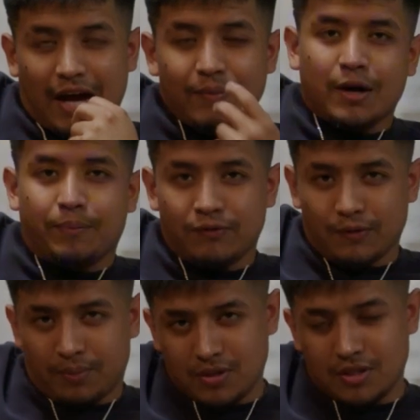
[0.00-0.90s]
I'm not a
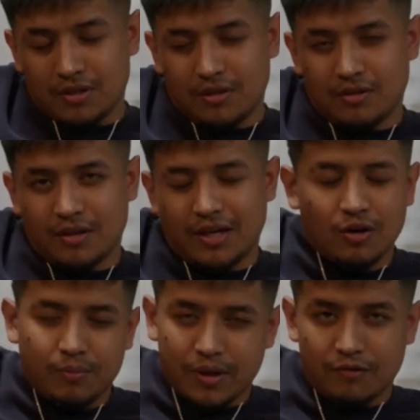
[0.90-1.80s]
perfect person, and
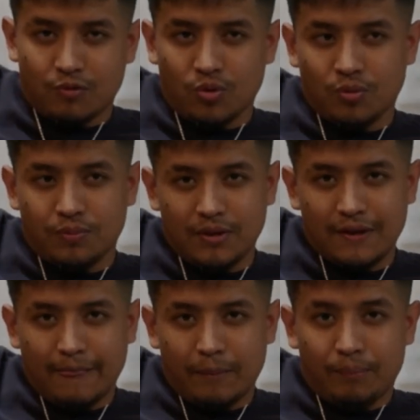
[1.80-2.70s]
nobody ever will be,
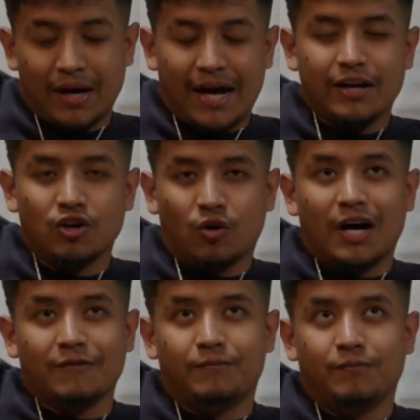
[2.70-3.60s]
but I know
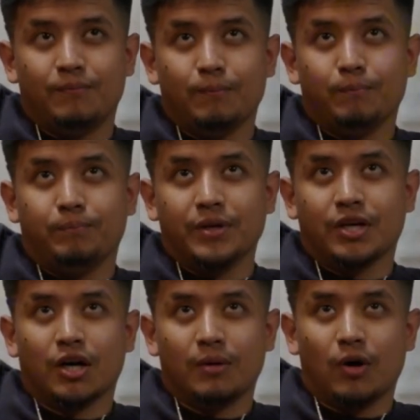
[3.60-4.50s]
I've
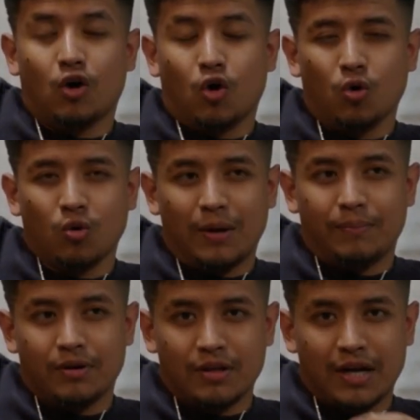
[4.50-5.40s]
become a whole lot
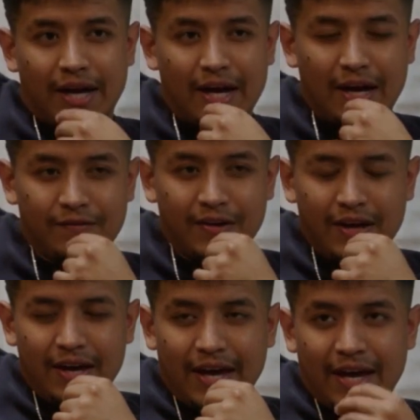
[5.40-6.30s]
better than I have.
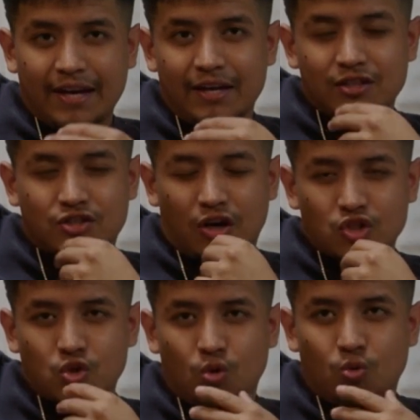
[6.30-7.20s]
And it's
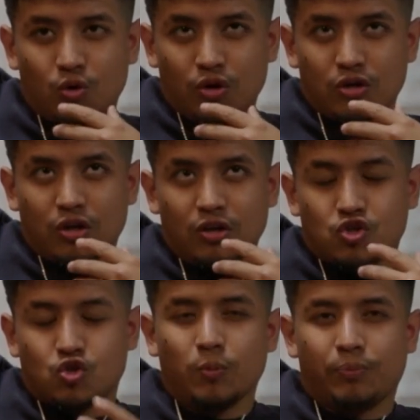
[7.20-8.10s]
also
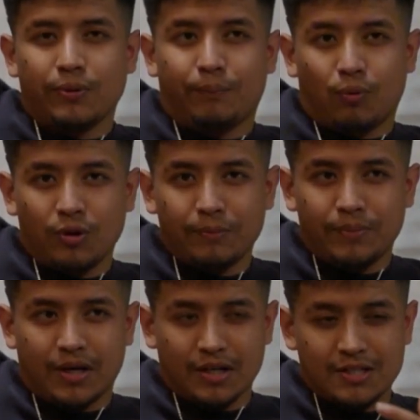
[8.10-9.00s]
super important
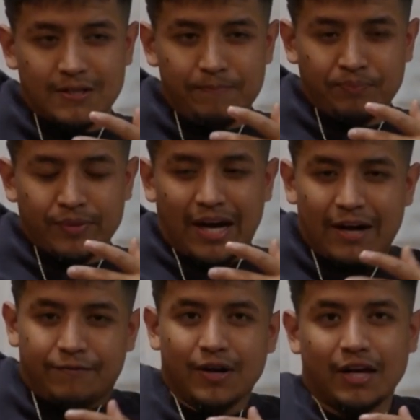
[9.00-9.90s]
because
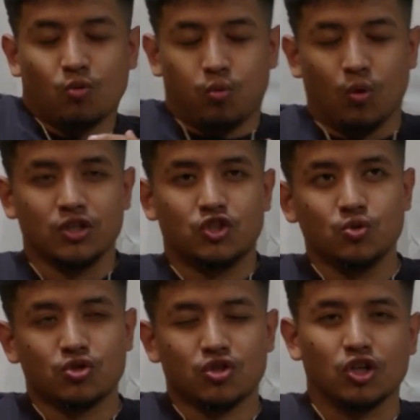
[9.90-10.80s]
I feel like once
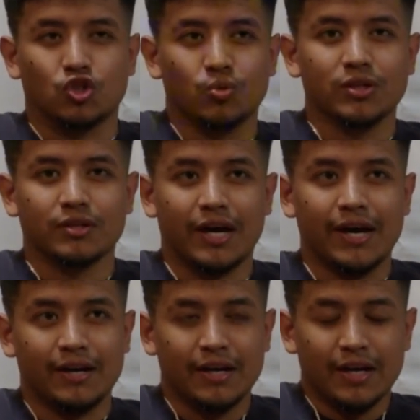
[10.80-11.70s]
you start doing
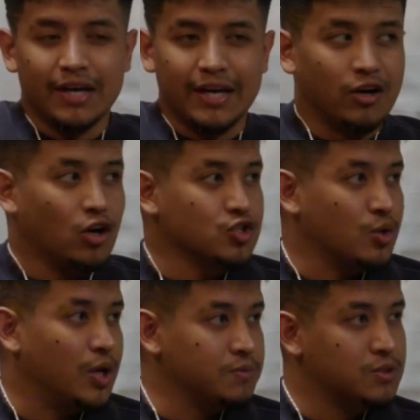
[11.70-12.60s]
that, it
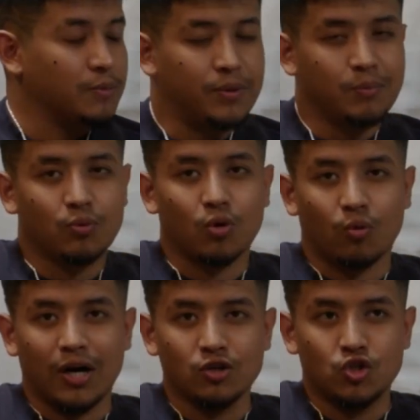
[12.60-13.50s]
also helps the people
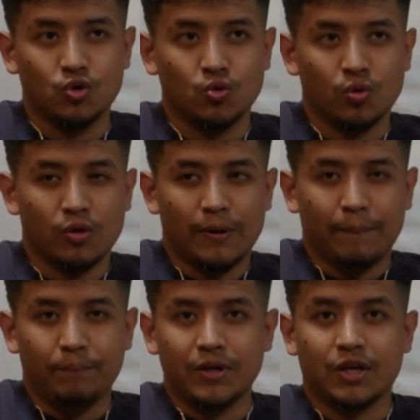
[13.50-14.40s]
around you
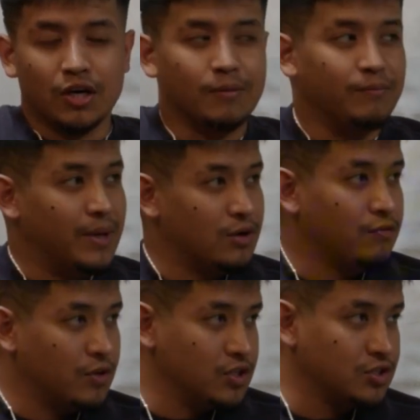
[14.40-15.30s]
become better
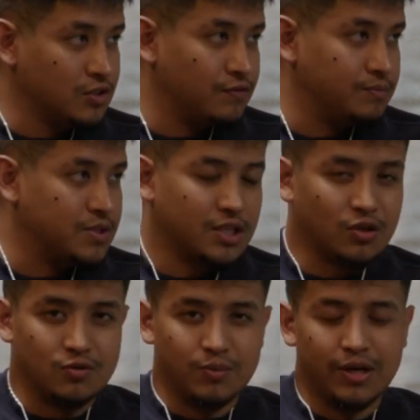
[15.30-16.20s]
versions of
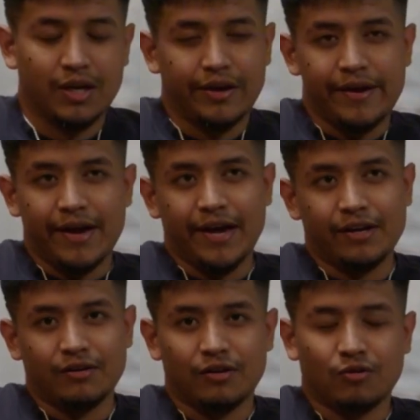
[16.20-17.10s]
themselves, man.
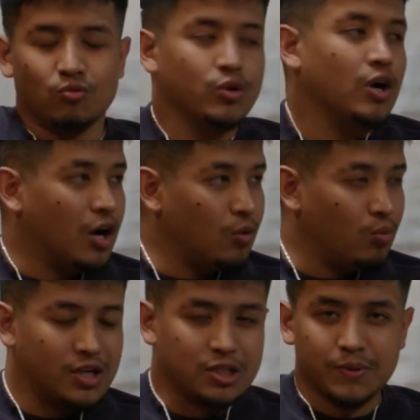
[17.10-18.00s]
And we all
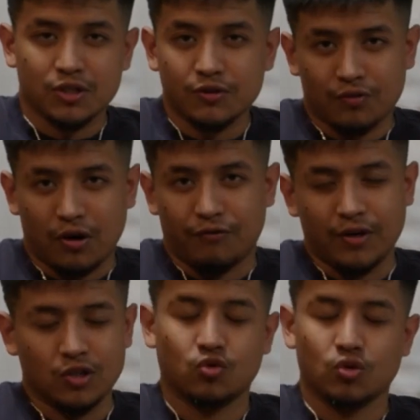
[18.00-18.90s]
want, especially for our
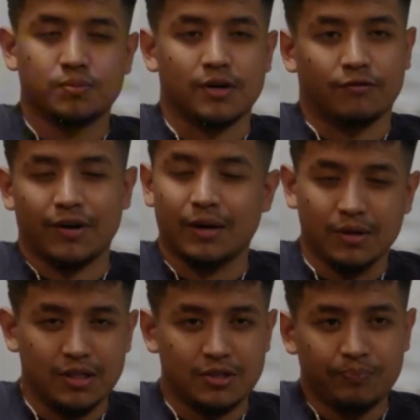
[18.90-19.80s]
friend groups, our
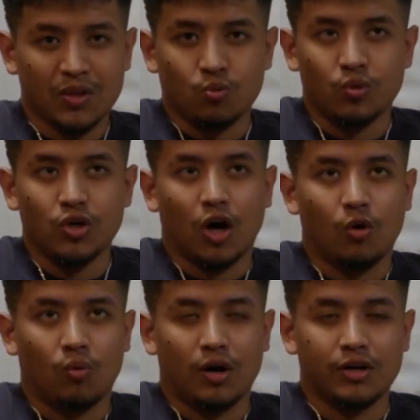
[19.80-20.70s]
families, we all
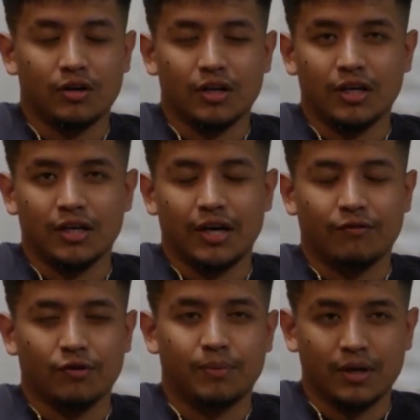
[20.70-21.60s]
want
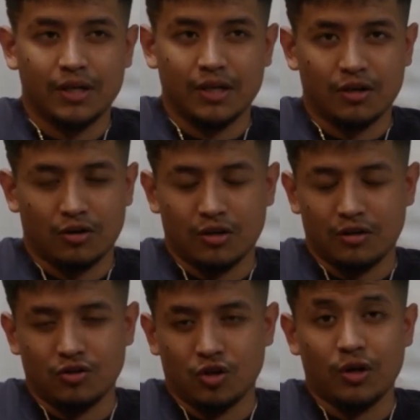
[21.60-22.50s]
everybody in
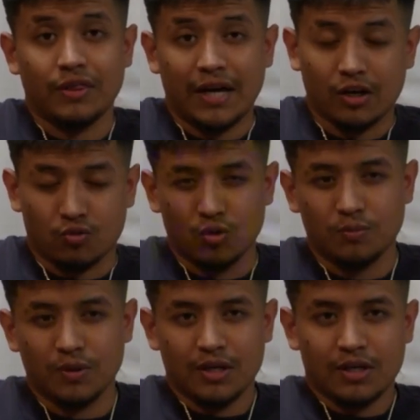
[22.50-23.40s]
that
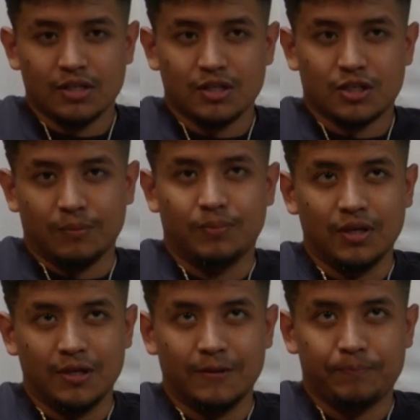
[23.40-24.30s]
group to
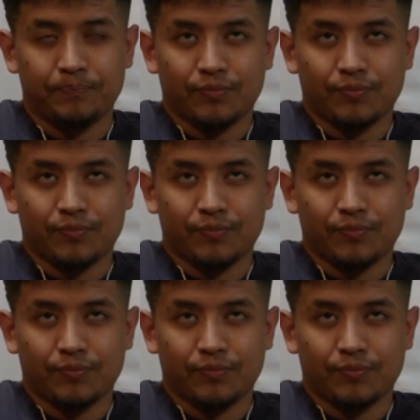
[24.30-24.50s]
be